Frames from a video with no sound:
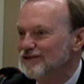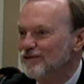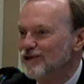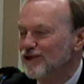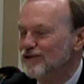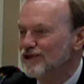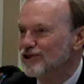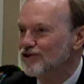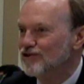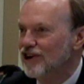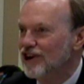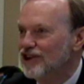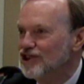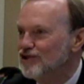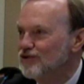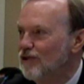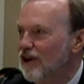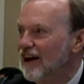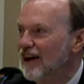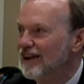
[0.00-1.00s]
with strange
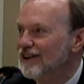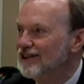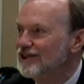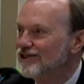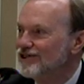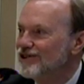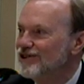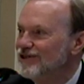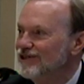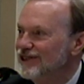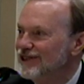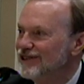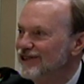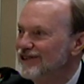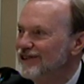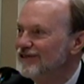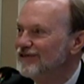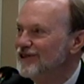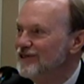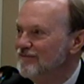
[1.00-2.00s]
wires going to
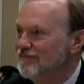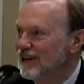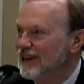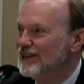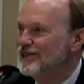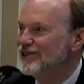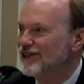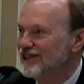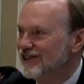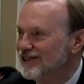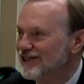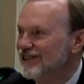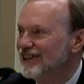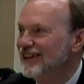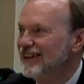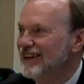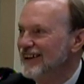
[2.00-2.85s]
different places.